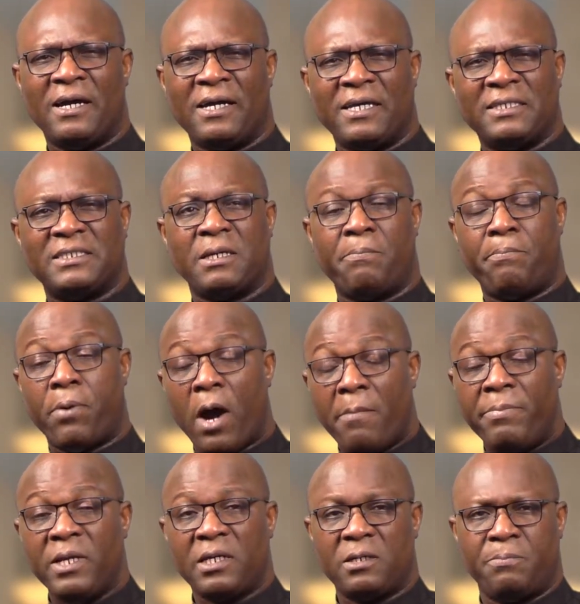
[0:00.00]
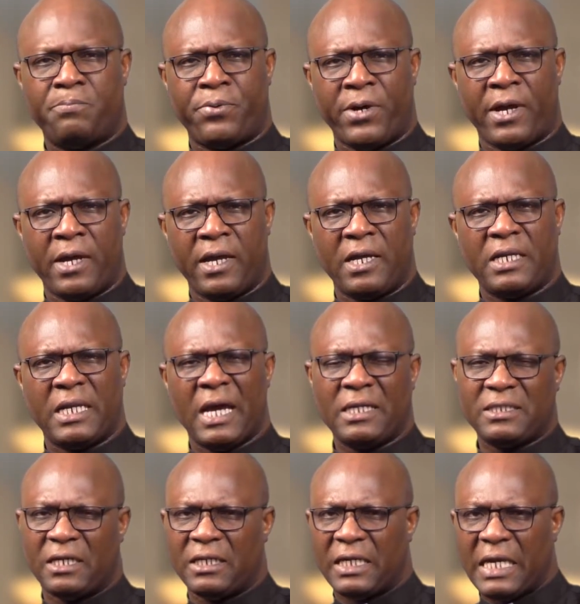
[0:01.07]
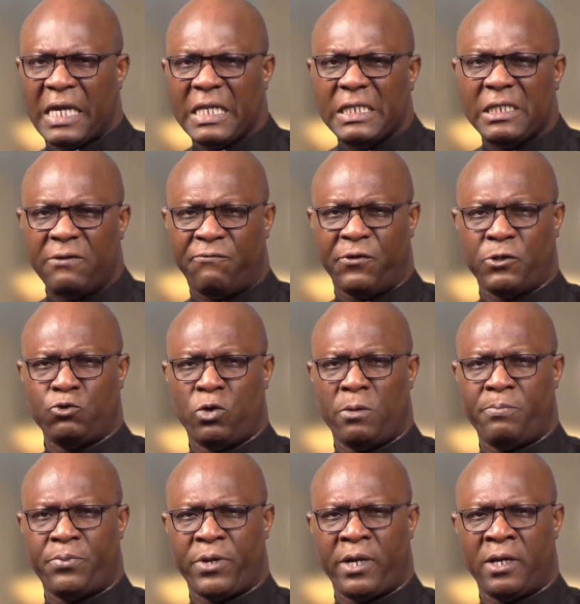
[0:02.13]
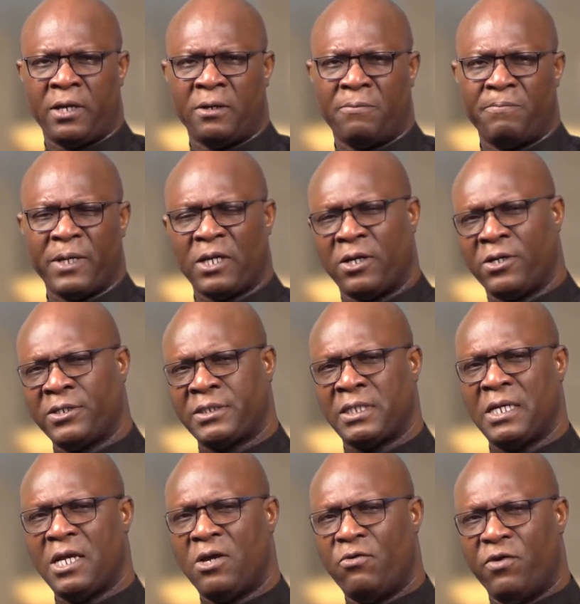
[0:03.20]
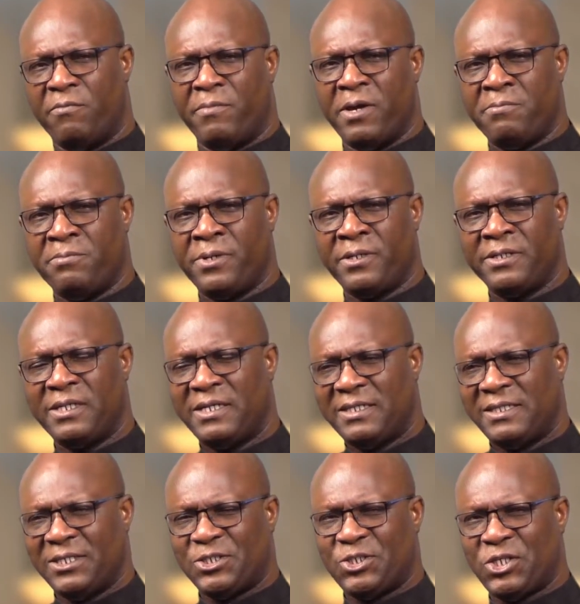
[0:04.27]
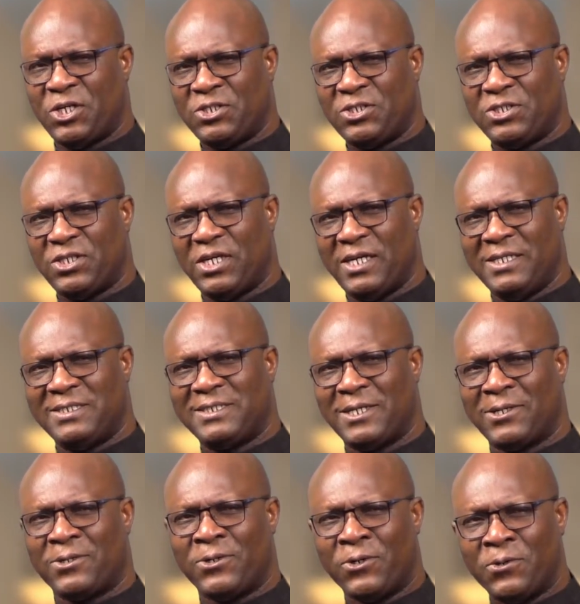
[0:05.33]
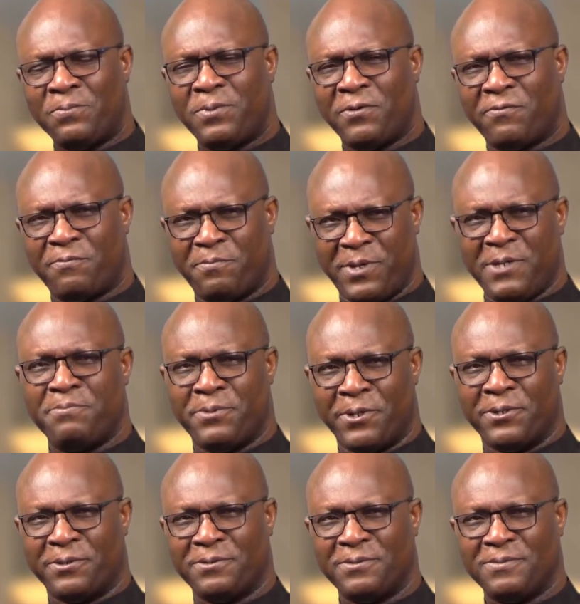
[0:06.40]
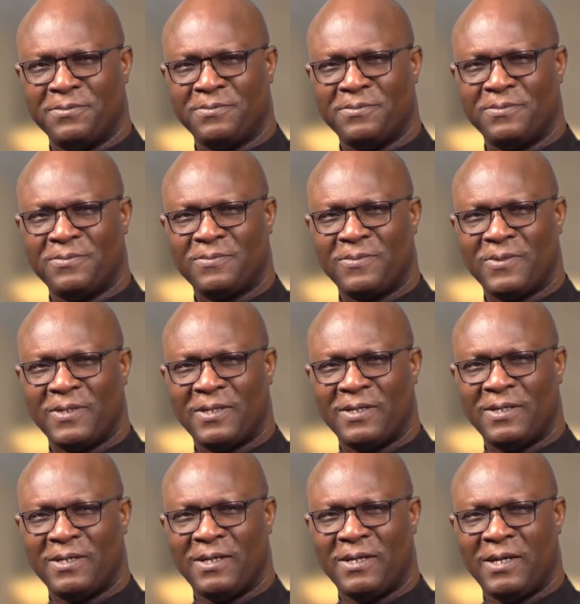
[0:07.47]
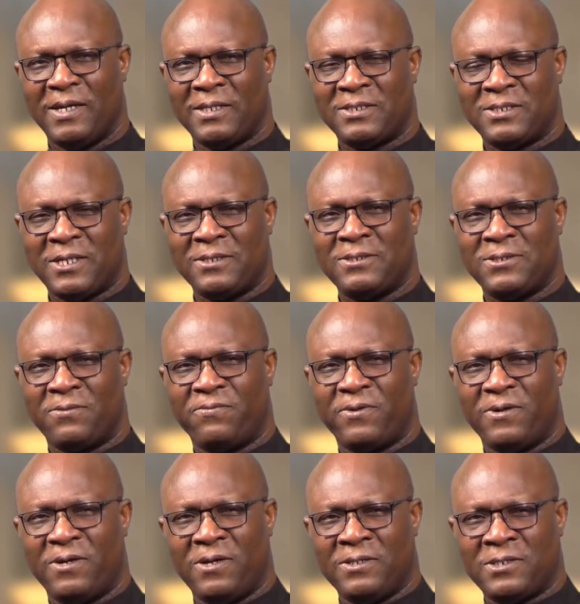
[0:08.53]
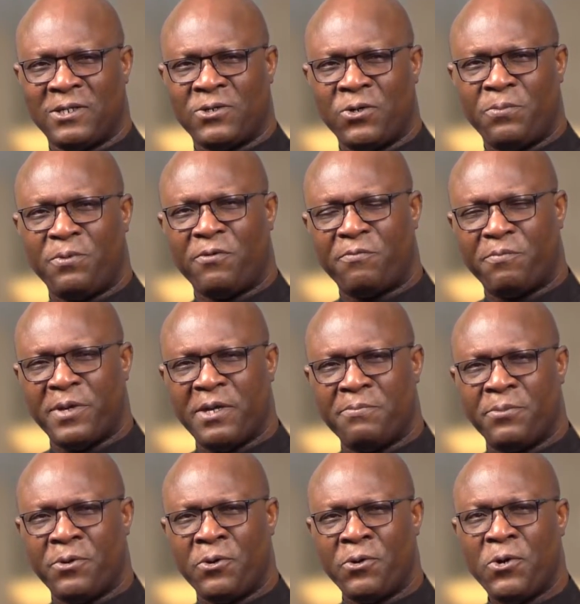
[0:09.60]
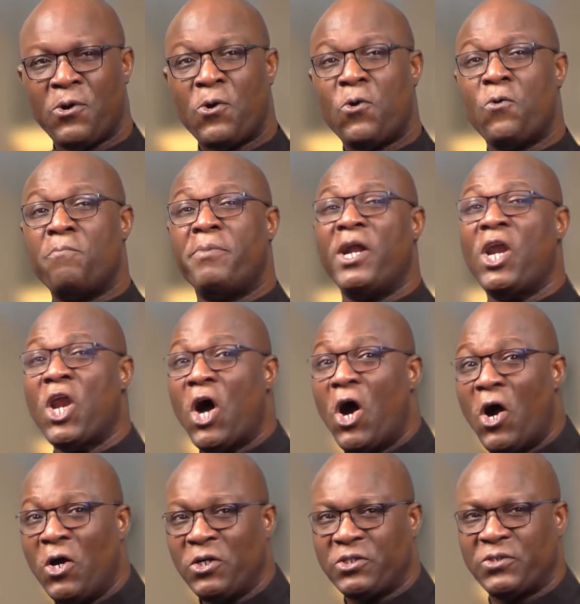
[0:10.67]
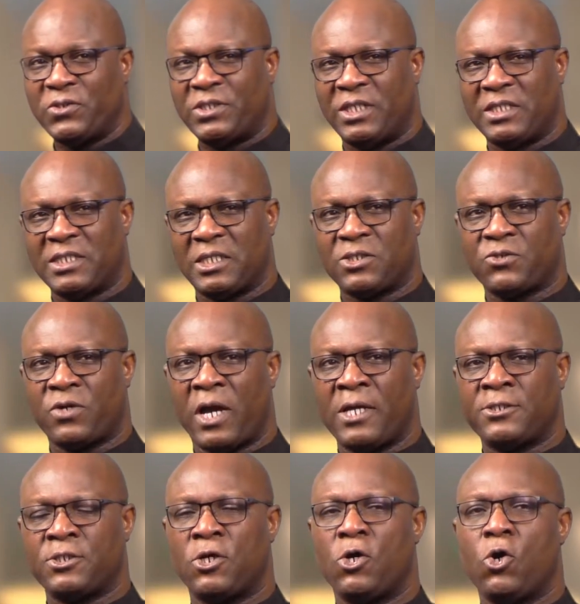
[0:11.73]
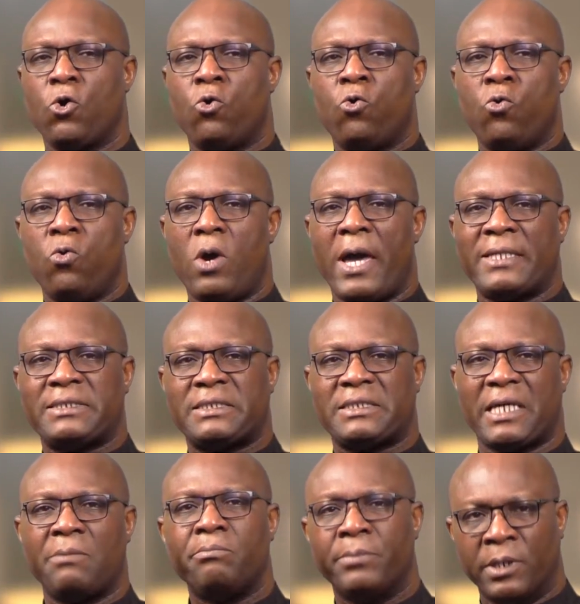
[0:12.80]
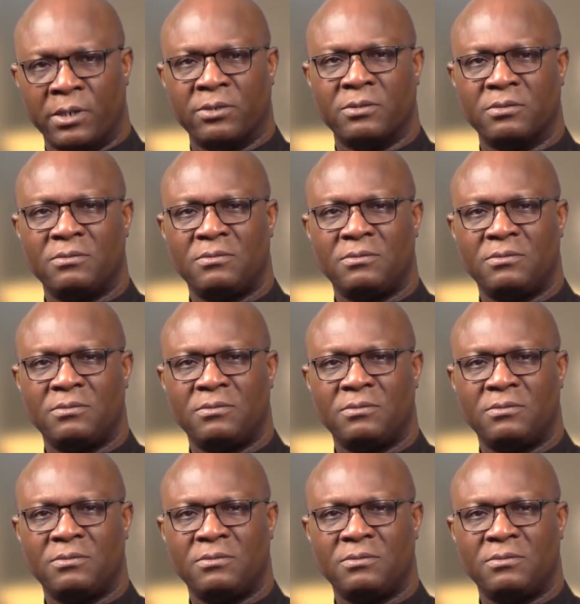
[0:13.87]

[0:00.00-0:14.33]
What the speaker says: Is the public prayer, not an individual prayer, because remember, the church is a group of people. The church is a group of people who belong to Jesus Christ, who assembled